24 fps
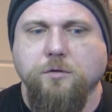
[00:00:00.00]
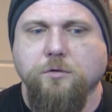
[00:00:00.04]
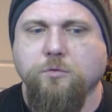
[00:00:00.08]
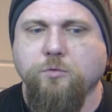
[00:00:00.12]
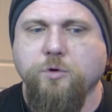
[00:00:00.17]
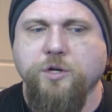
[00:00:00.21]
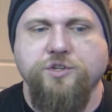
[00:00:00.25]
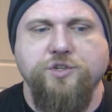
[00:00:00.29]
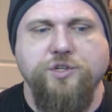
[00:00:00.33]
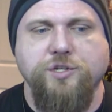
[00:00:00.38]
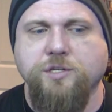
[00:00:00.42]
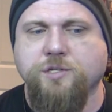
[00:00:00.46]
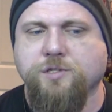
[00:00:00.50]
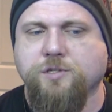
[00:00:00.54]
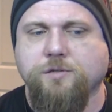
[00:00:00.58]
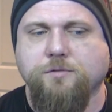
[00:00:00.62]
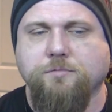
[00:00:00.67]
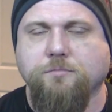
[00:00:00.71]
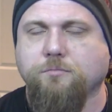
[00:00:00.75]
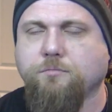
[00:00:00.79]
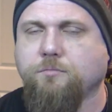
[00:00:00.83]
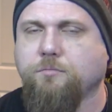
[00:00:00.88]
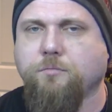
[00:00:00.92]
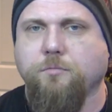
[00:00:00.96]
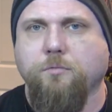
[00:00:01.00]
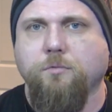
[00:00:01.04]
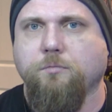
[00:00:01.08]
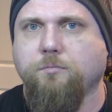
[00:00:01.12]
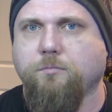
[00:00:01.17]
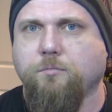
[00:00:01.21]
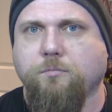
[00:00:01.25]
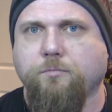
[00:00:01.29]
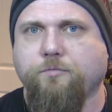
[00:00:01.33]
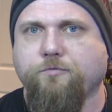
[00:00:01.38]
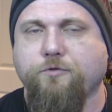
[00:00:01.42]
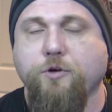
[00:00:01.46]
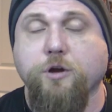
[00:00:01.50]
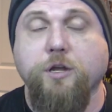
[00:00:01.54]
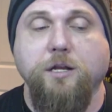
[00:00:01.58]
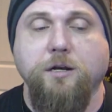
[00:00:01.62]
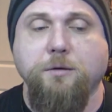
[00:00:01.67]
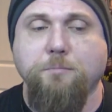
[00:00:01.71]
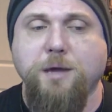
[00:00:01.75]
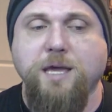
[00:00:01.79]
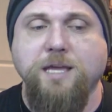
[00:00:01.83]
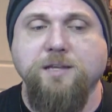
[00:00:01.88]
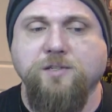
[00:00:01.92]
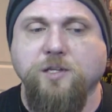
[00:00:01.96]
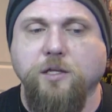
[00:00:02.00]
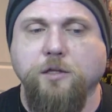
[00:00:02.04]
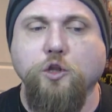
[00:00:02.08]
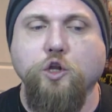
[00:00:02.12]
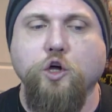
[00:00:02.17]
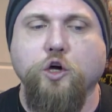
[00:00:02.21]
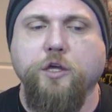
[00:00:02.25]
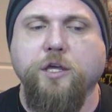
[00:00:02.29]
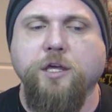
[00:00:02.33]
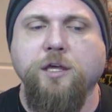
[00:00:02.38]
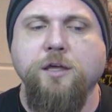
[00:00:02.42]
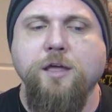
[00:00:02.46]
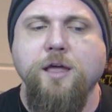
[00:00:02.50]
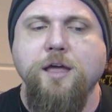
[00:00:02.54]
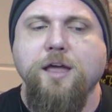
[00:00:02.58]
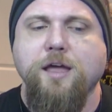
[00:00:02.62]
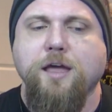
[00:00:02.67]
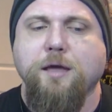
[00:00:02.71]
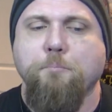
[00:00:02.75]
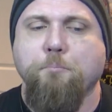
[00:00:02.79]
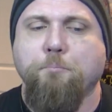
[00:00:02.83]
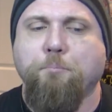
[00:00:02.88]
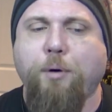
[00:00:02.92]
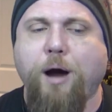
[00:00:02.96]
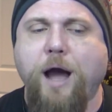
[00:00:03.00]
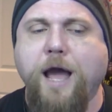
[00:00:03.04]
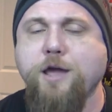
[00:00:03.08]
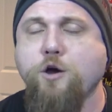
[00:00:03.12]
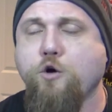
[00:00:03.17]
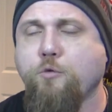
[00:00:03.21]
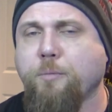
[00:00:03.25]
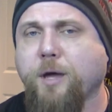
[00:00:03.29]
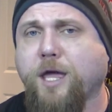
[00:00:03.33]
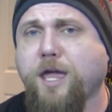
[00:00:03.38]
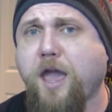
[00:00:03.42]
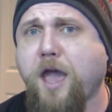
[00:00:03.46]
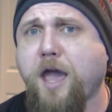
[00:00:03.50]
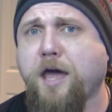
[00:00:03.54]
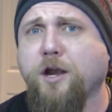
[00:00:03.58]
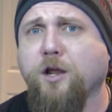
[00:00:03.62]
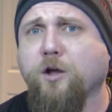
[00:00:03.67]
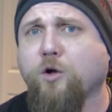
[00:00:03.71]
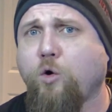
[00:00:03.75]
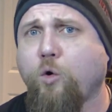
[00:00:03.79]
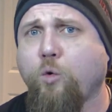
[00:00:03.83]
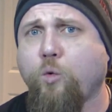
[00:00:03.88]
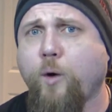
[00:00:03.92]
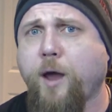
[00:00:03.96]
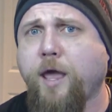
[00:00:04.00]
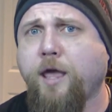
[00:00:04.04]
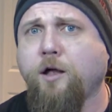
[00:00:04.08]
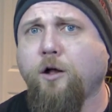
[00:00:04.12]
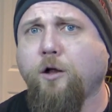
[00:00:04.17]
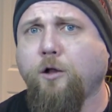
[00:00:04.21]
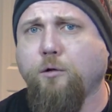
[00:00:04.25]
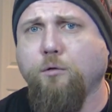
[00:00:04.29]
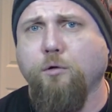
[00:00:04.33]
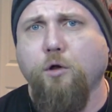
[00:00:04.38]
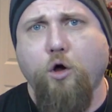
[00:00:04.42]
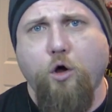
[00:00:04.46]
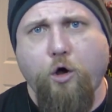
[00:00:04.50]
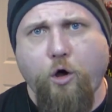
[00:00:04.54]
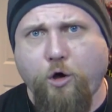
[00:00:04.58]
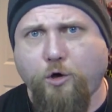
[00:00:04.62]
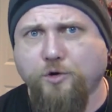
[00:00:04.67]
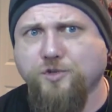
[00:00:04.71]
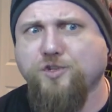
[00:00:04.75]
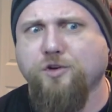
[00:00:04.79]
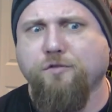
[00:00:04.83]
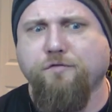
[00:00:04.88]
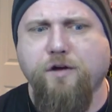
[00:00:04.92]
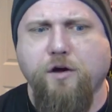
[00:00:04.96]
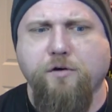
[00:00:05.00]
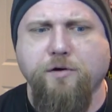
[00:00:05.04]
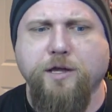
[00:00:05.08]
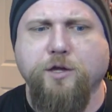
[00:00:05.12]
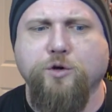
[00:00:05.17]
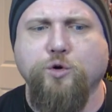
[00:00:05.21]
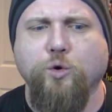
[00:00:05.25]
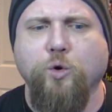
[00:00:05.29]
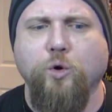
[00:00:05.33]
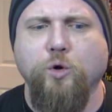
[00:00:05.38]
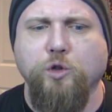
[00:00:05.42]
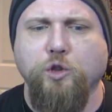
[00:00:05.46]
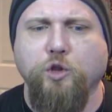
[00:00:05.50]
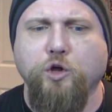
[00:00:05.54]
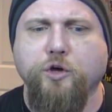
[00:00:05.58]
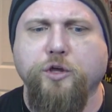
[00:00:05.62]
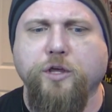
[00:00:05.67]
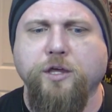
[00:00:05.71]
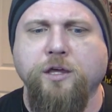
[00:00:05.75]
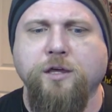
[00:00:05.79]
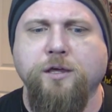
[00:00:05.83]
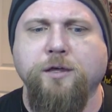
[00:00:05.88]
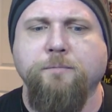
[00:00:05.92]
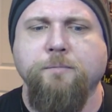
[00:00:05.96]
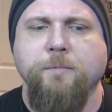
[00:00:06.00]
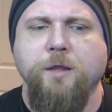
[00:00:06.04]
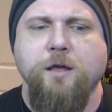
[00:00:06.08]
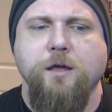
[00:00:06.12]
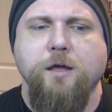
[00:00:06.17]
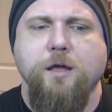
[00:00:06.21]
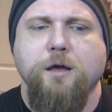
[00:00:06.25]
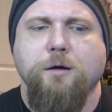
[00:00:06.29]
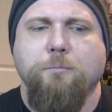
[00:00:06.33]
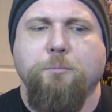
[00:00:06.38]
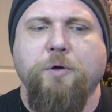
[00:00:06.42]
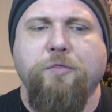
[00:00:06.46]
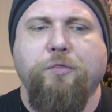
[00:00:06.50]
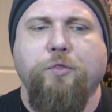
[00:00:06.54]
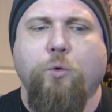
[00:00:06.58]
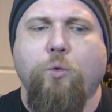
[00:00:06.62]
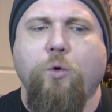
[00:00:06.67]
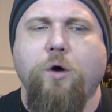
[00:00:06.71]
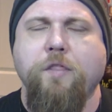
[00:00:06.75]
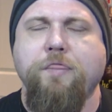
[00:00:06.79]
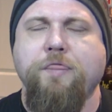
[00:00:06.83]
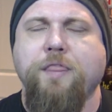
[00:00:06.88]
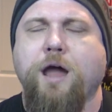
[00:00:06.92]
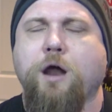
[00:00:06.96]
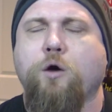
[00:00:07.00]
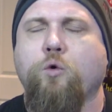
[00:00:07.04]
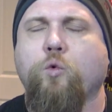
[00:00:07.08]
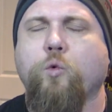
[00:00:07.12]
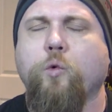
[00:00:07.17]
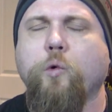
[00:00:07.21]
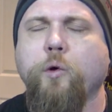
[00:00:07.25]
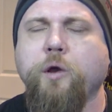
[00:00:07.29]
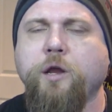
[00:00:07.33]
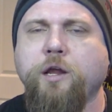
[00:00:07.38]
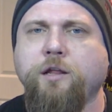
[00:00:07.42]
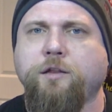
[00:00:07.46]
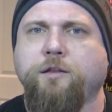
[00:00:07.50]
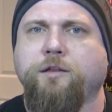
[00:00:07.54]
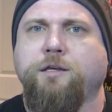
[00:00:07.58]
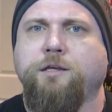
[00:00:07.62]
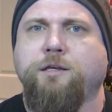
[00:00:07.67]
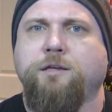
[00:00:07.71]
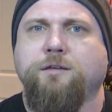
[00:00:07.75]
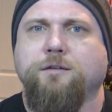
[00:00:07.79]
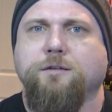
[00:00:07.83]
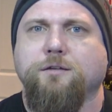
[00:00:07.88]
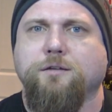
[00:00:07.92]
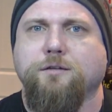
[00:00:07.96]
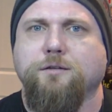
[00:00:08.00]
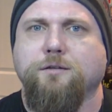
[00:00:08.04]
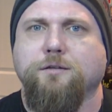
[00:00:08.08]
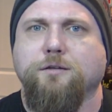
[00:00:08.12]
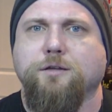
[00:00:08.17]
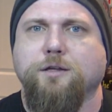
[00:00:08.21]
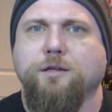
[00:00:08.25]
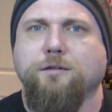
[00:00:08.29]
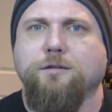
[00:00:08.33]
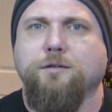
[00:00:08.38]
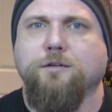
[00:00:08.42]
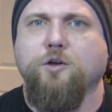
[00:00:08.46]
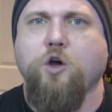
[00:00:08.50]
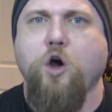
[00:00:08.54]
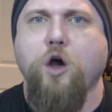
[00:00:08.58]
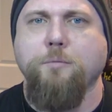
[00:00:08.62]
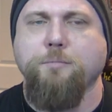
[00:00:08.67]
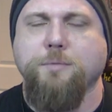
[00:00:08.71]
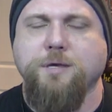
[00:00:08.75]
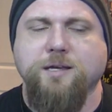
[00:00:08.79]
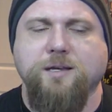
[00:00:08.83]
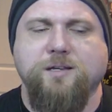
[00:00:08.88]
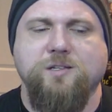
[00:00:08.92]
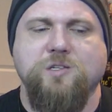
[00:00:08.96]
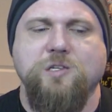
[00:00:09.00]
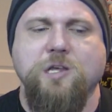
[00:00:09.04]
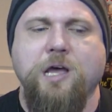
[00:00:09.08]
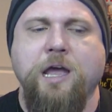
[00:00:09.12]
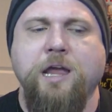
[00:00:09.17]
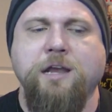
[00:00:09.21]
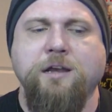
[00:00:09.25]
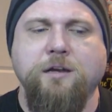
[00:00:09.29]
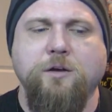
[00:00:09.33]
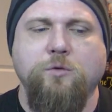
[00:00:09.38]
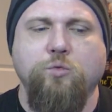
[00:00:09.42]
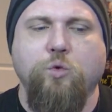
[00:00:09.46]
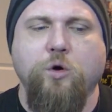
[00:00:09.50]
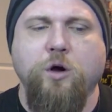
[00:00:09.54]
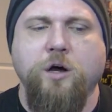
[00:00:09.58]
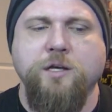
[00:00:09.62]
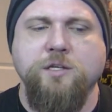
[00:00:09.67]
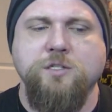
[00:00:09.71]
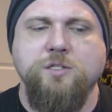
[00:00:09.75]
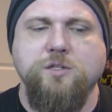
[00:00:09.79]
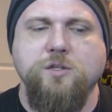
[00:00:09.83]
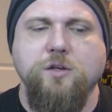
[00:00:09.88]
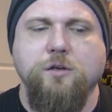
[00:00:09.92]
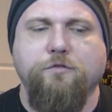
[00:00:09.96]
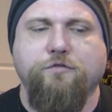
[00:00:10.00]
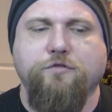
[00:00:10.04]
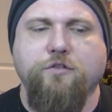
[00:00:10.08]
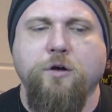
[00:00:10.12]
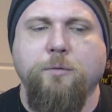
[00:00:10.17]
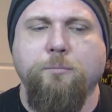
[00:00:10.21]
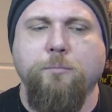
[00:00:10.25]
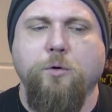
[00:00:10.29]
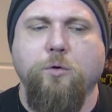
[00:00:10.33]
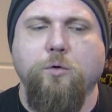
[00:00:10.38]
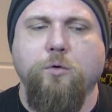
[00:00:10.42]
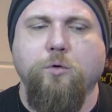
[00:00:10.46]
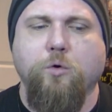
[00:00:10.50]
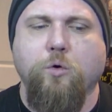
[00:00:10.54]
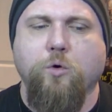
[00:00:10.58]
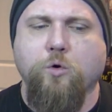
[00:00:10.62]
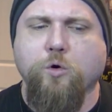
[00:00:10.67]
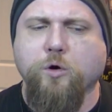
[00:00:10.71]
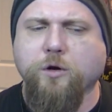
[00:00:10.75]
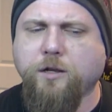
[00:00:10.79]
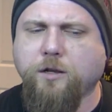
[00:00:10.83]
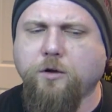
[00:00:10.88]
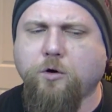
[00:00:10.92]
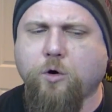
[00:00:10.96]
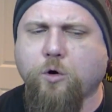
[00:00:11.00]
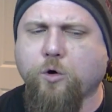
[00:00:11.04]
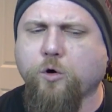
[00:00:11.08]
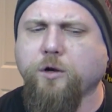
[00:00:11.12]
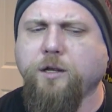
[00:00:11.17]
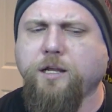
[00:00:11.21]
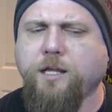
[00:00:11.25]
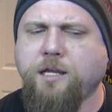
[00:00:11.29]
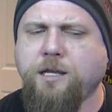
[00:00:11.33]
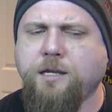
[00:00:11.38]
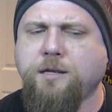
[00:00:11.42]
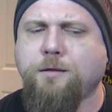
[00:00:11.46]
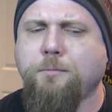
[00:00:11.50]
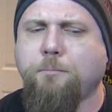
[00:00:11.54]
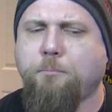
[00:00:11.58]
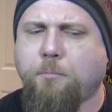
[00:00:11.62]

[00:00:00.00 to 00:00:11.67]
which is freaking amazing looking, Biomechanical Whale, also very cool looking. But the one that really got me excited was from or- Orlean